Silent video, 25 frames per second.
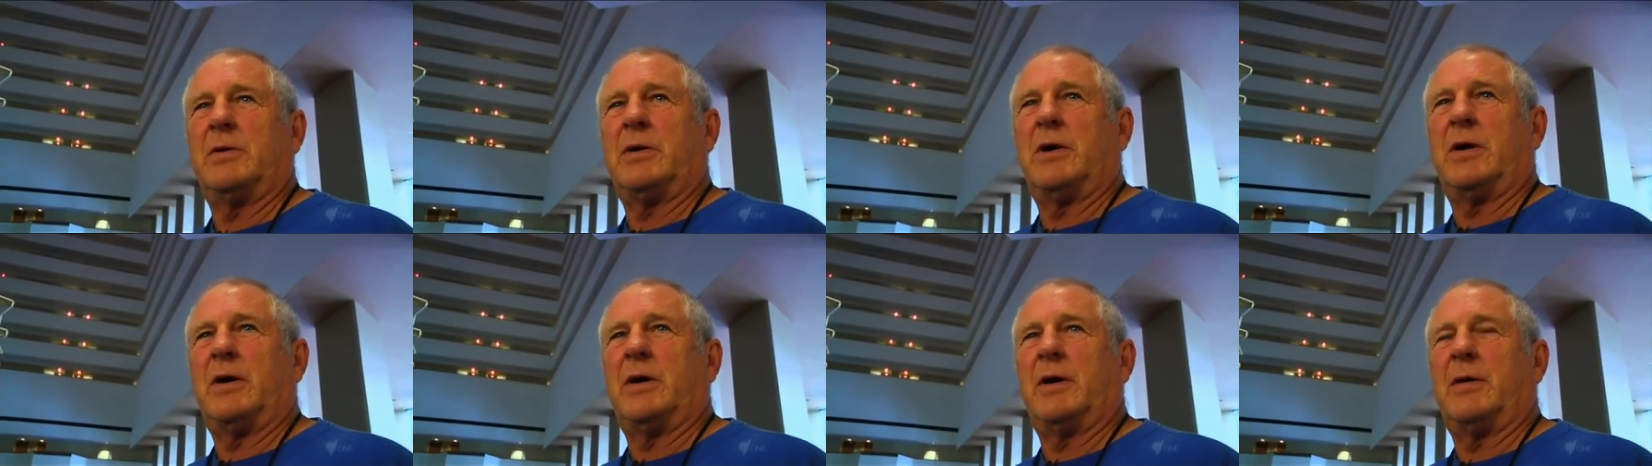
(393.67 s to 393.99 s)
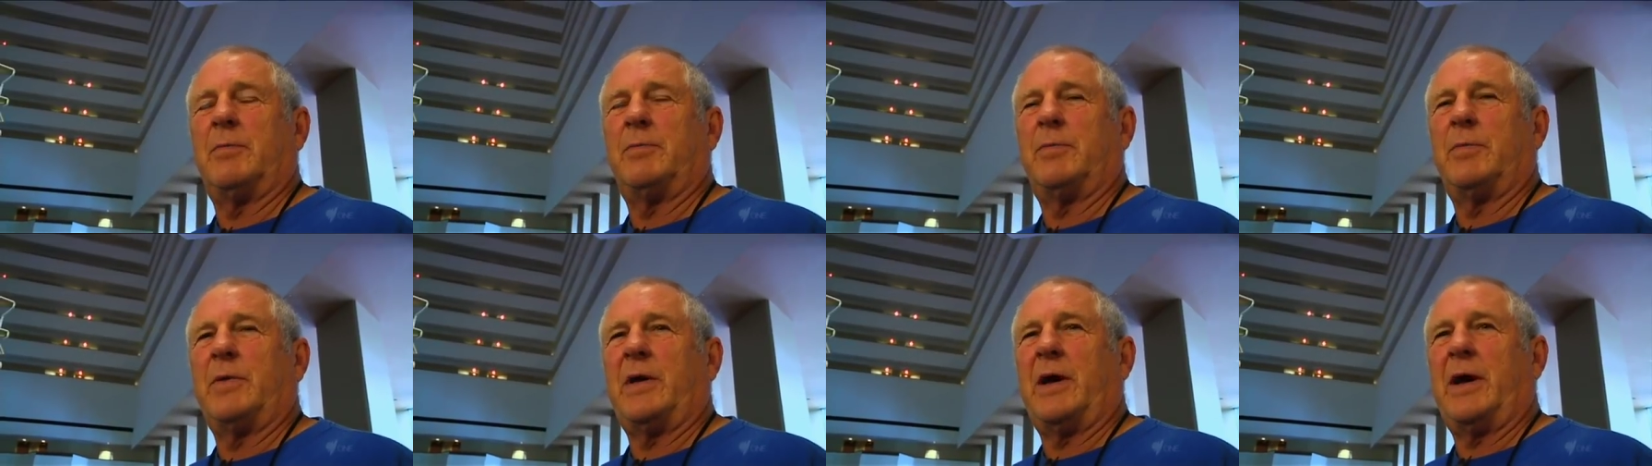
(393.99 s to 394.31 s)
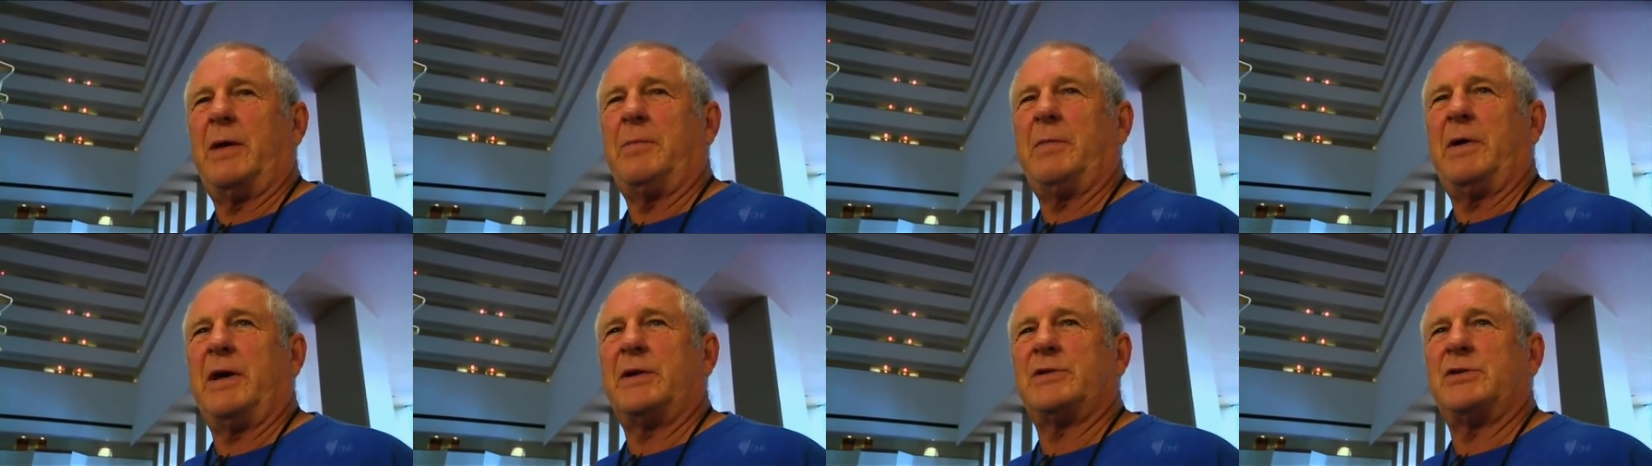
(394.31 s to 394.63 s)

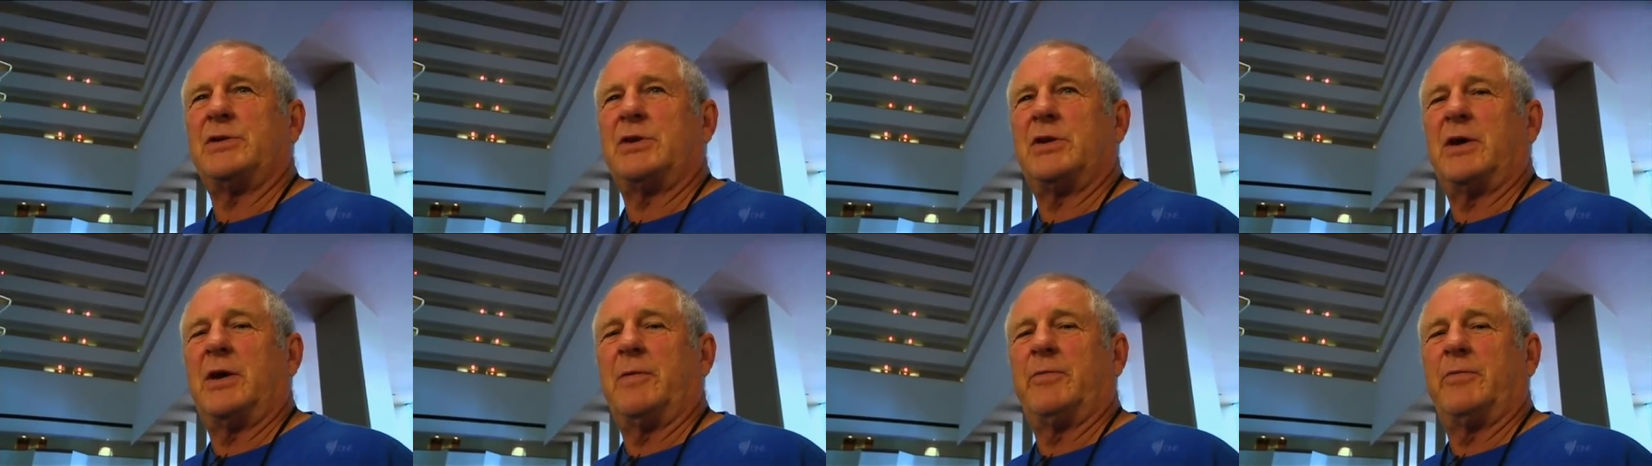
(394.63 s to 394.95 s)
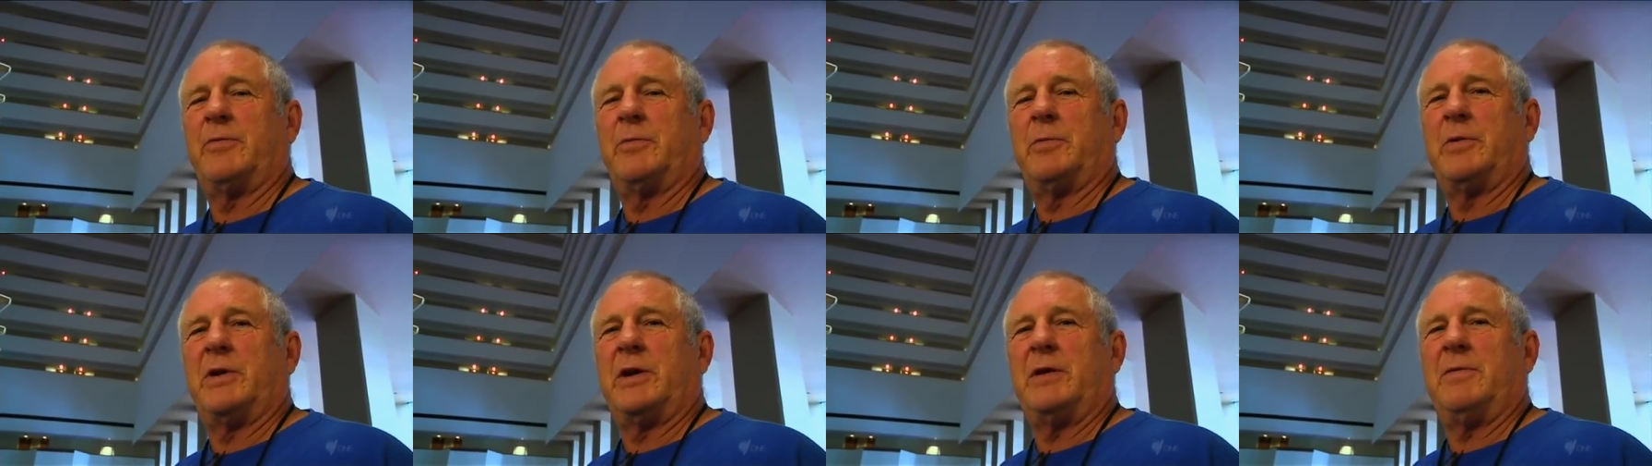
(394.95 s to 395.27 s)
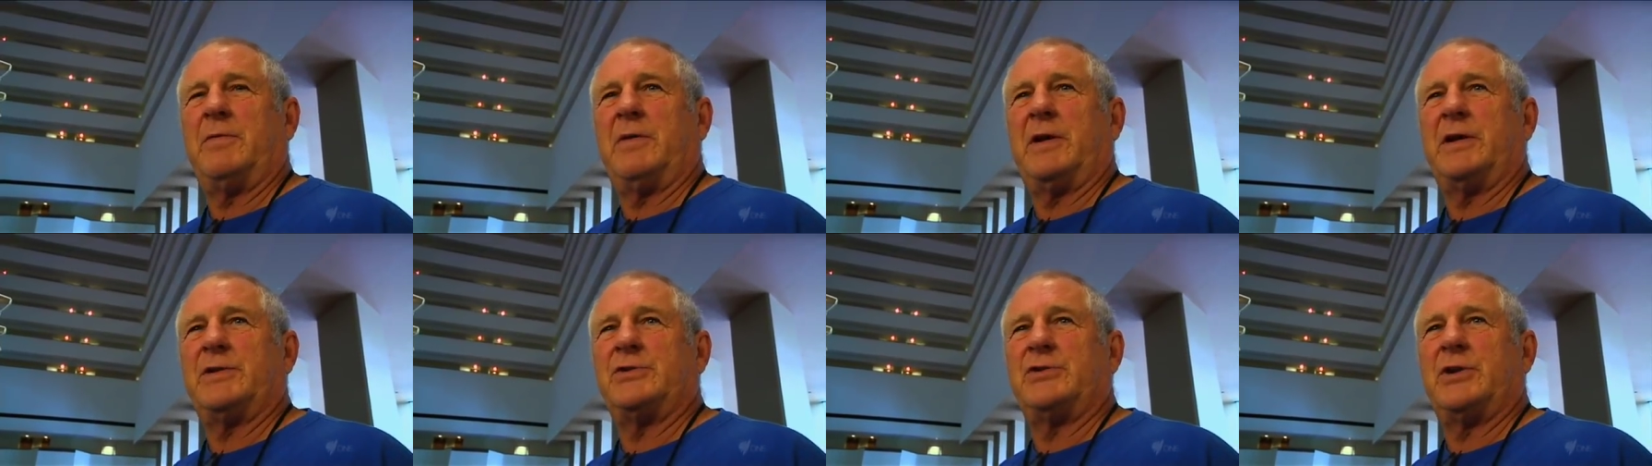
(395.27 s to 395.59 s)
I'm actually come from an
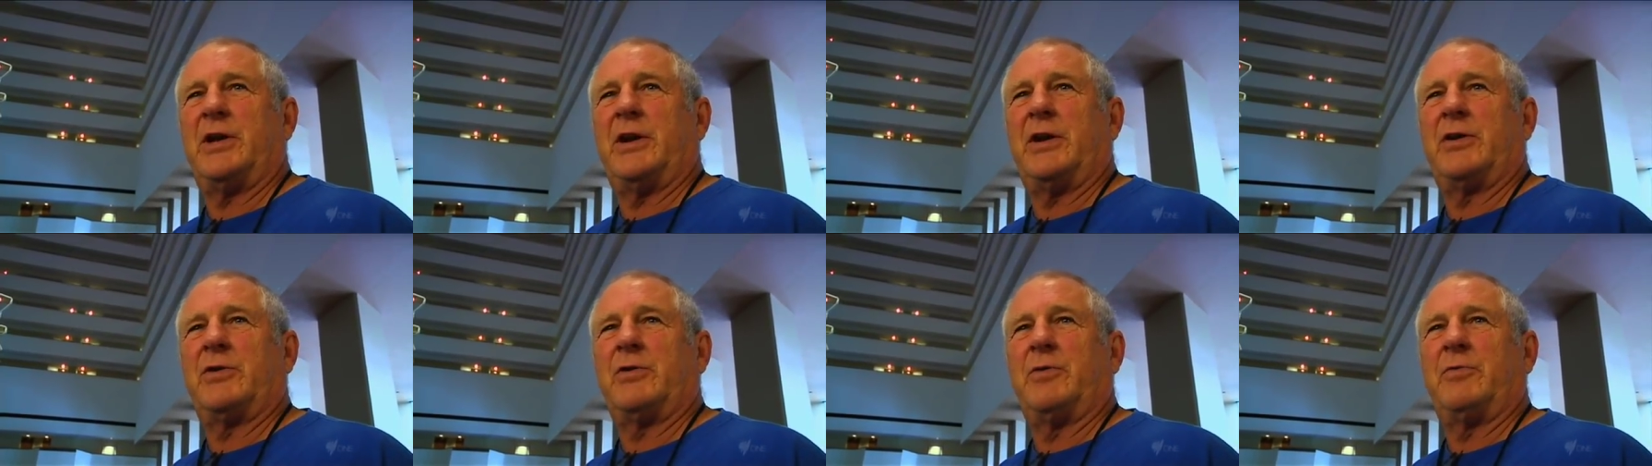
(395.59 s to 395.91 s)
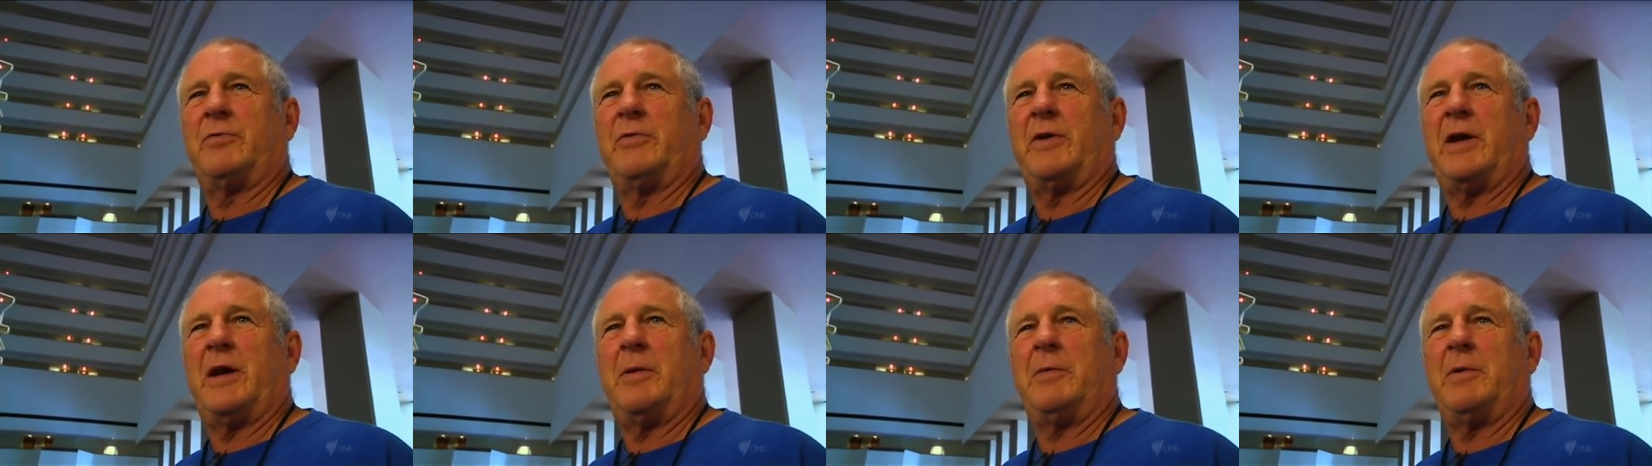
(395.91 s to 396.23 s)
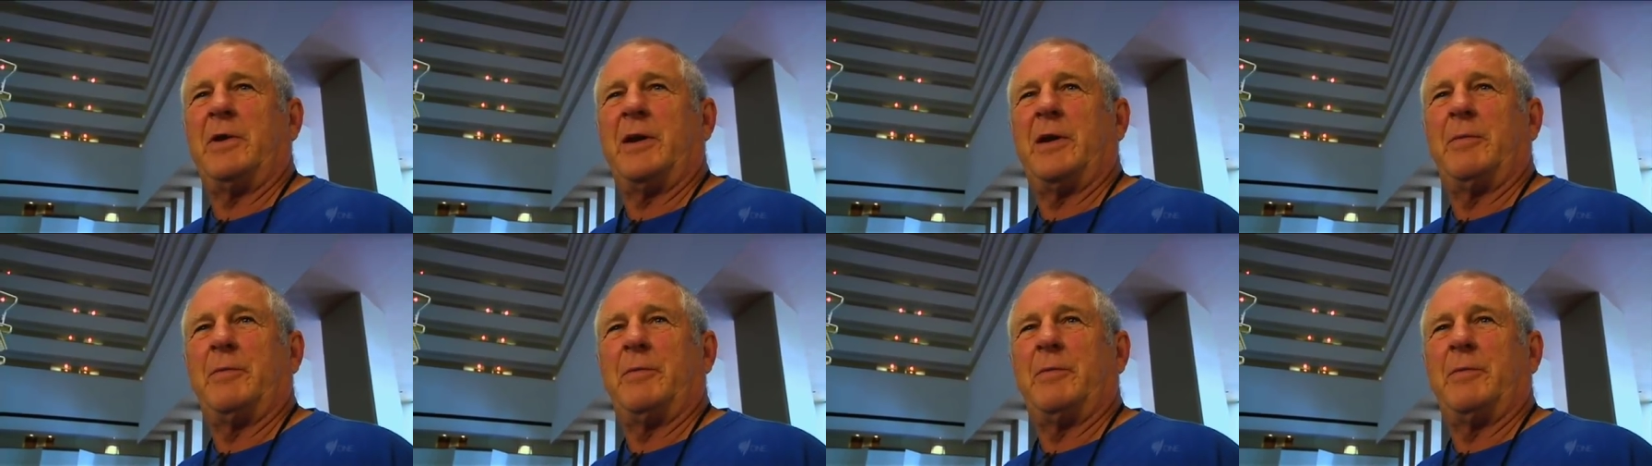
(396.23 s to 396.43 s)
evangelical family.